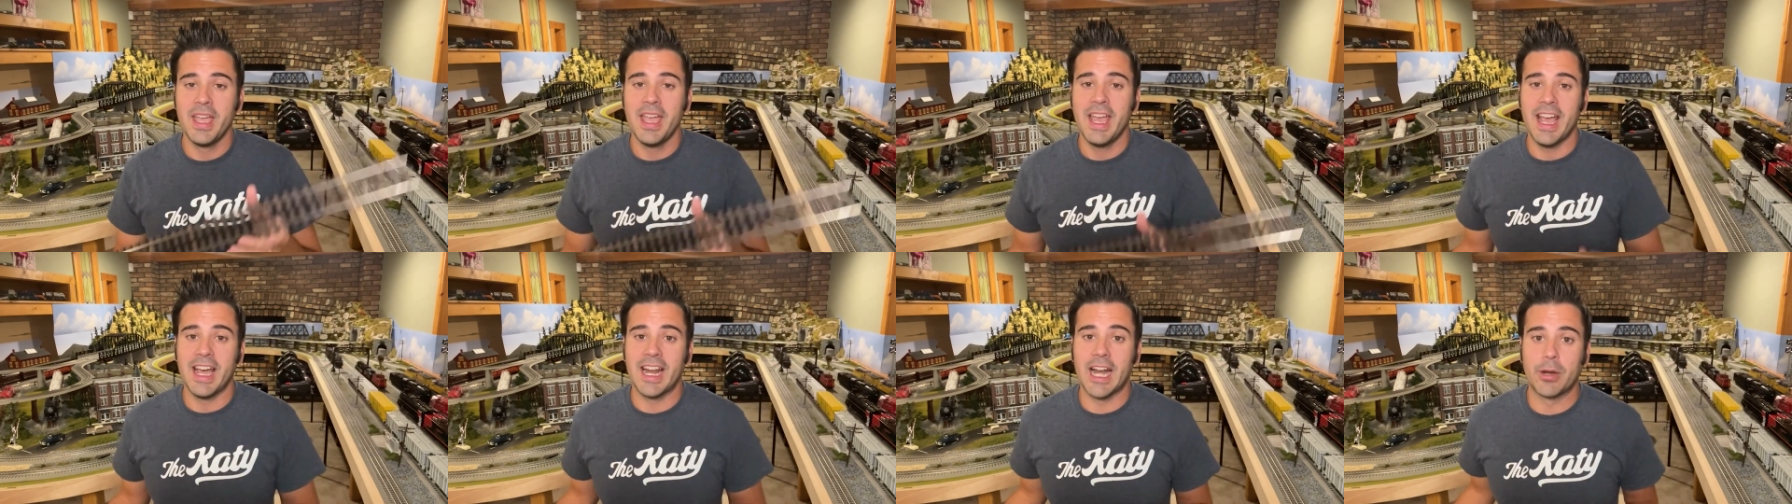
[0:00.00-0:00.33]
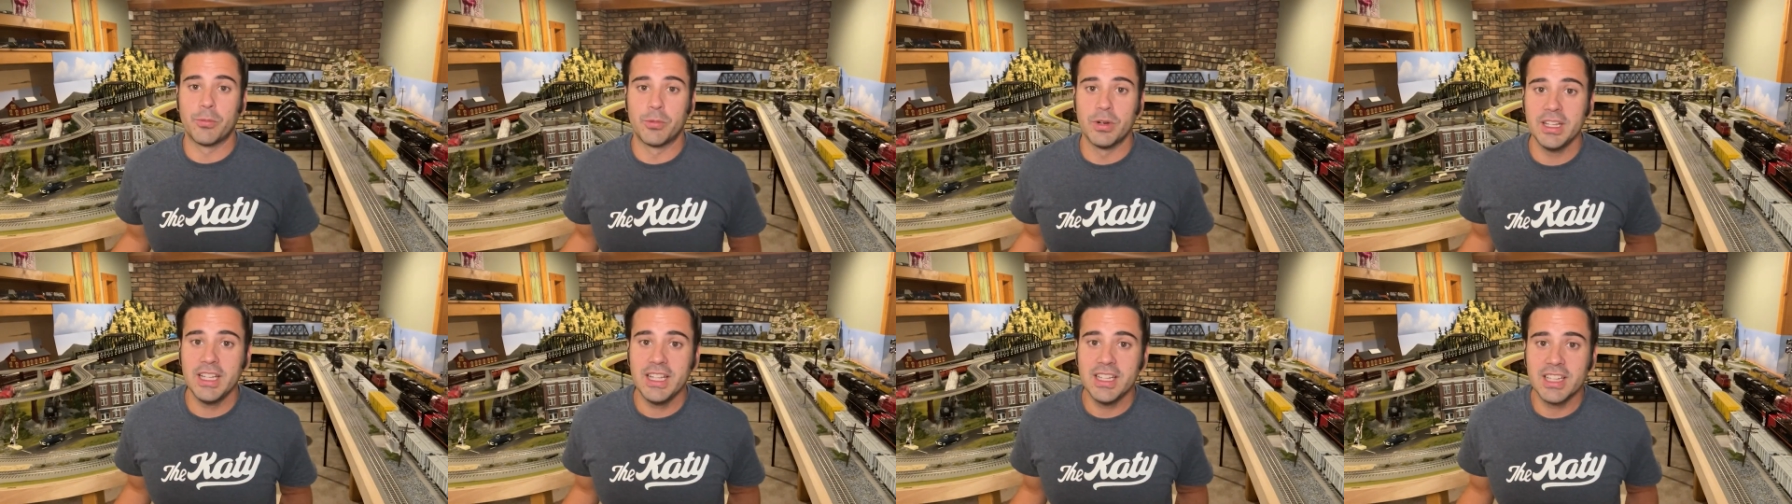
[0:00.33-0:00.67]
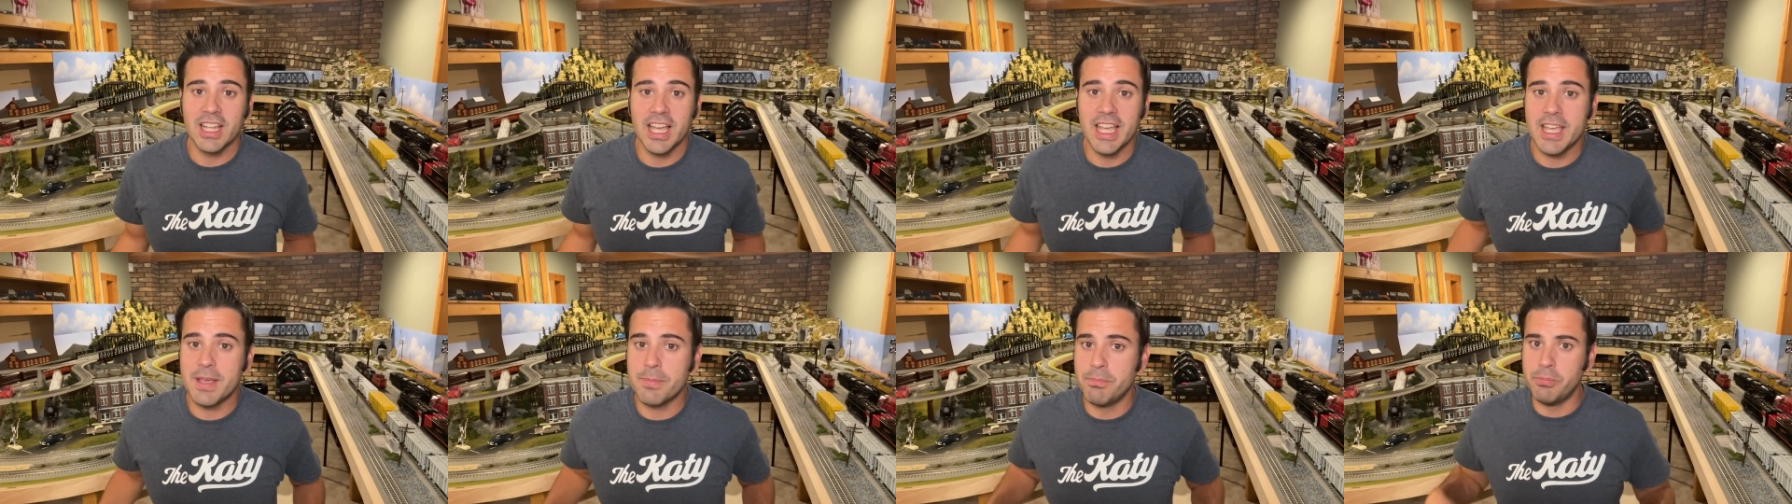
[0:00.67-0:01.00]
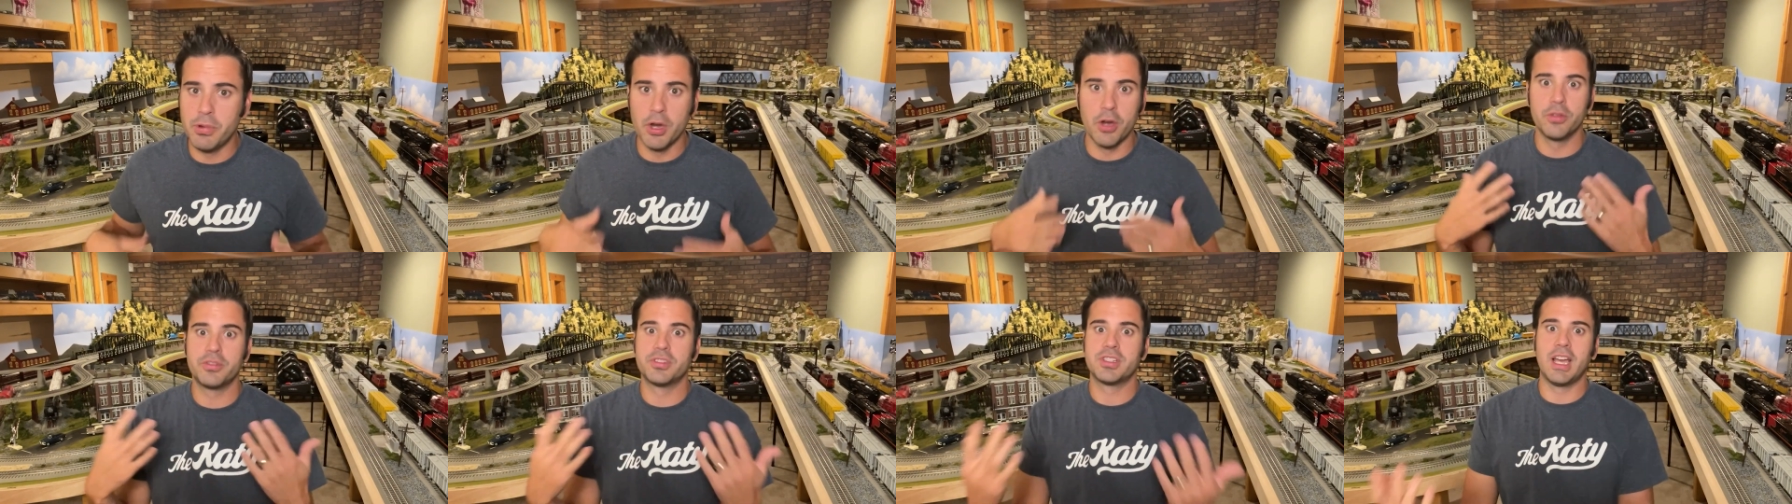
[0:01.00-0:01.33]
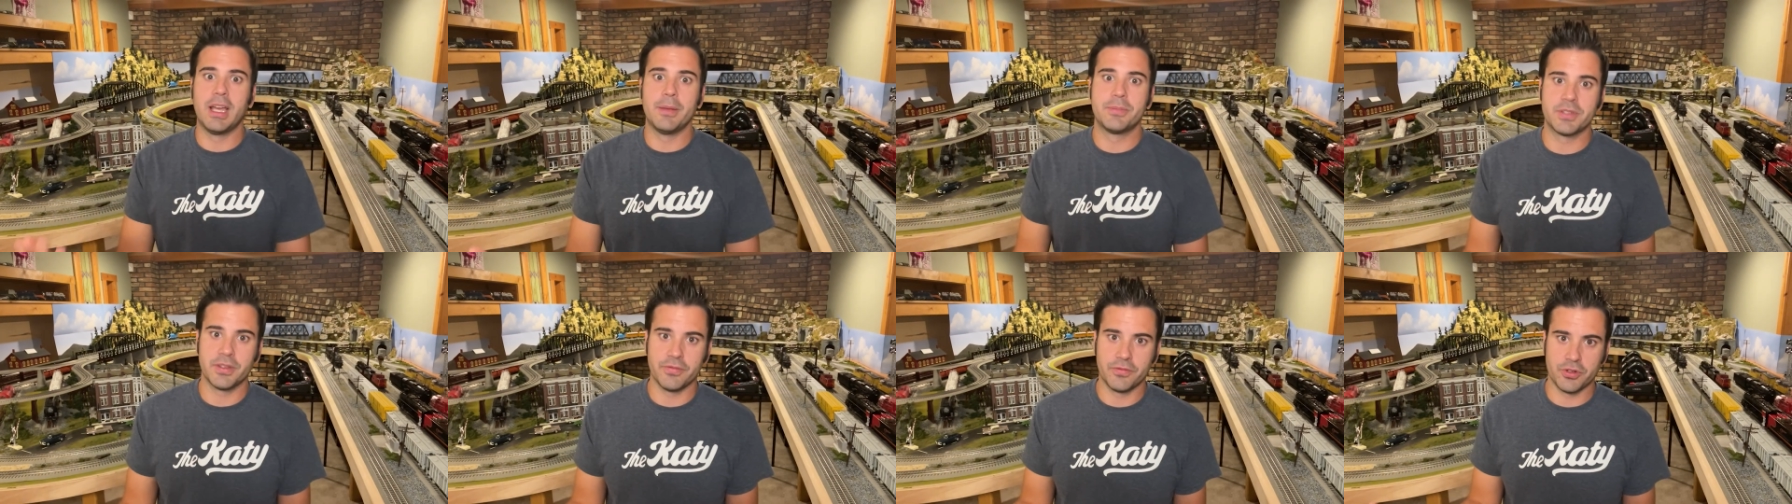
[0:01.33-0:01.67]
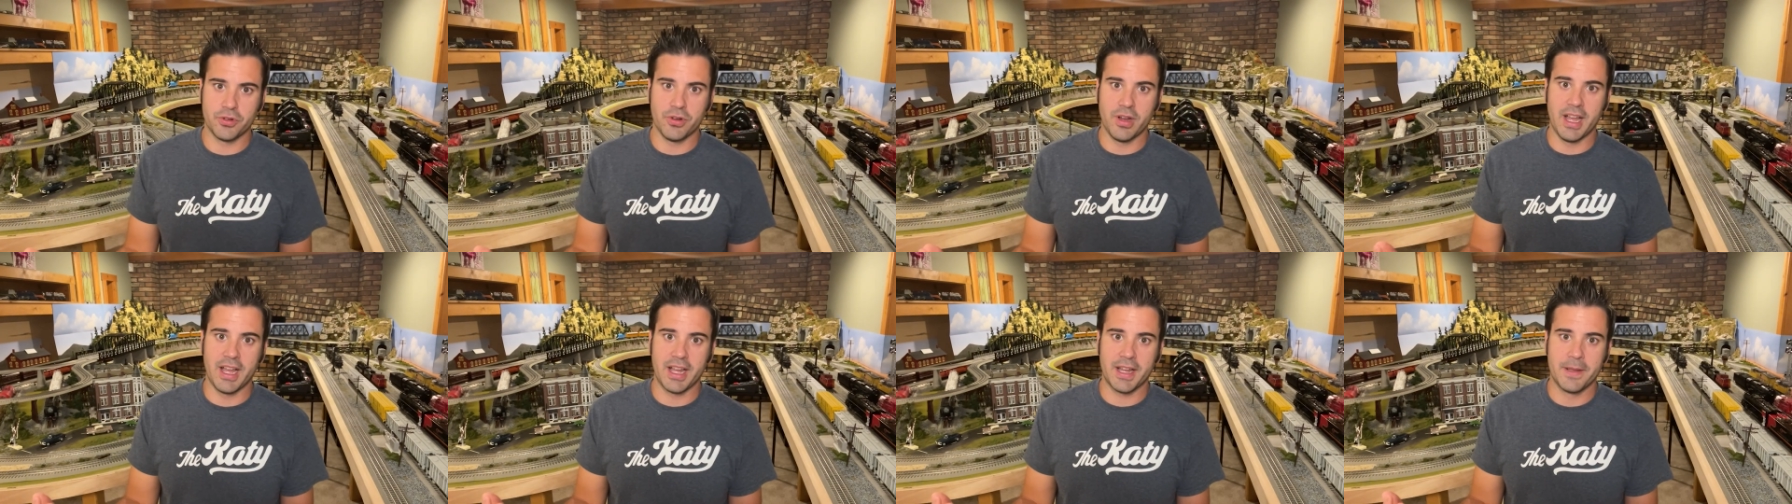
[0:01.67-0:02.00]
and I really like both types of
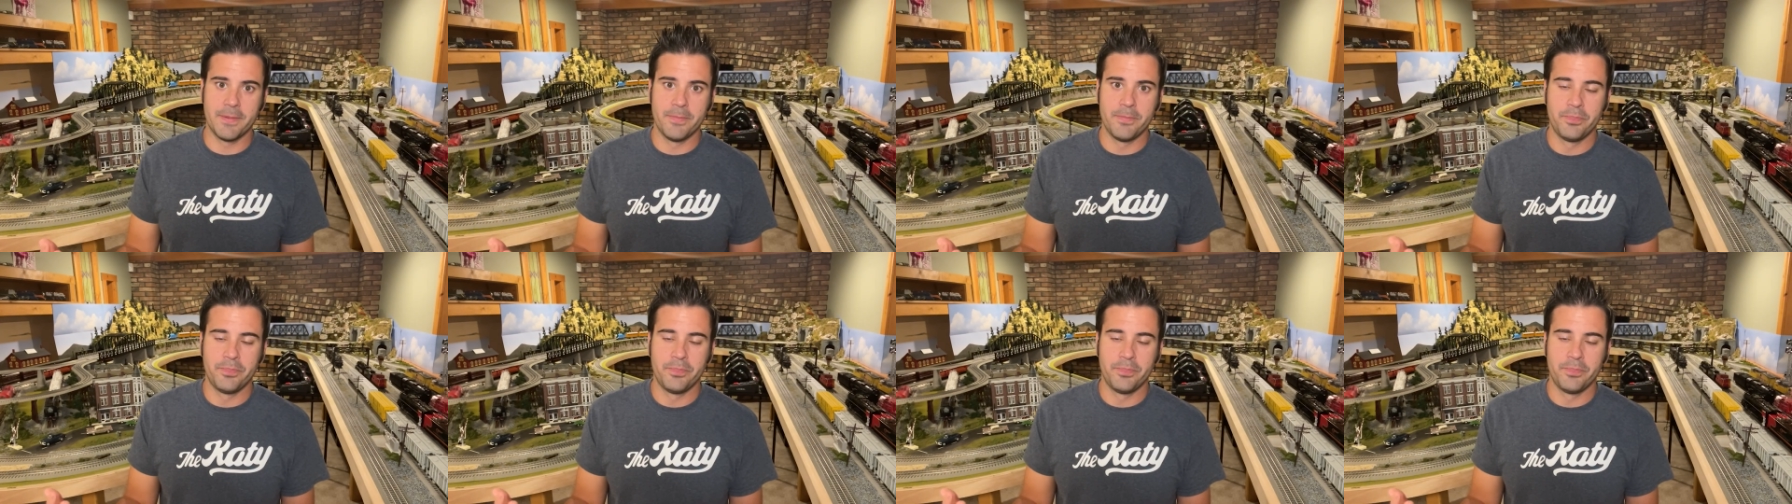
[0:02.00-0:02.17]
track.